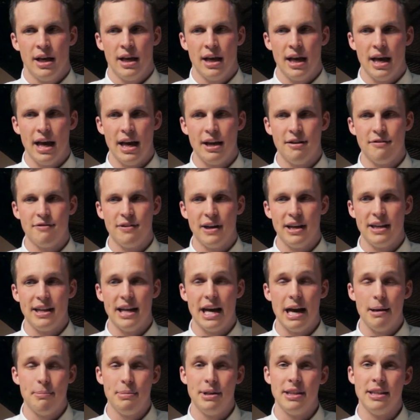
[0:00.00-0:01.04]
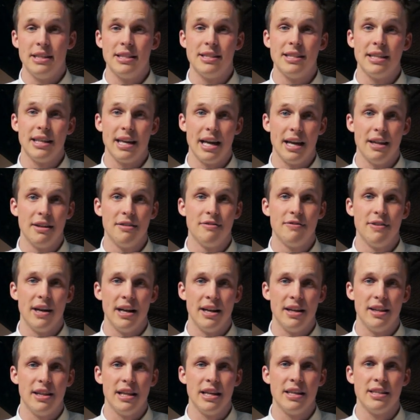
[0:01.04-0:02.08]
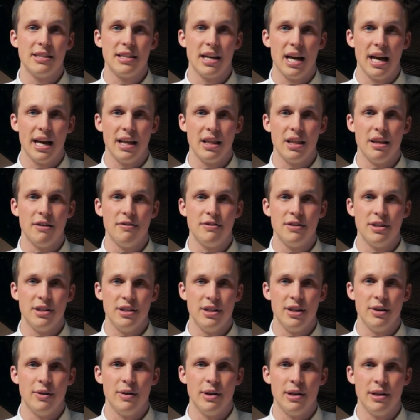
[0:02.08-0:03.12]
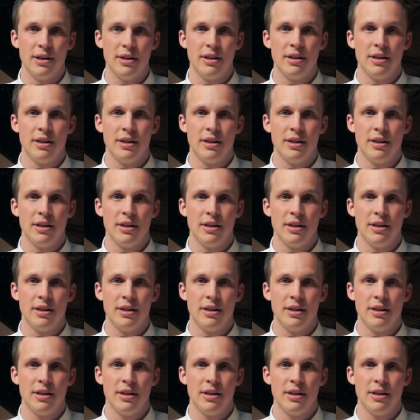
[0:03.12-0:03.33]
and find happiness again, find things that I love to do. and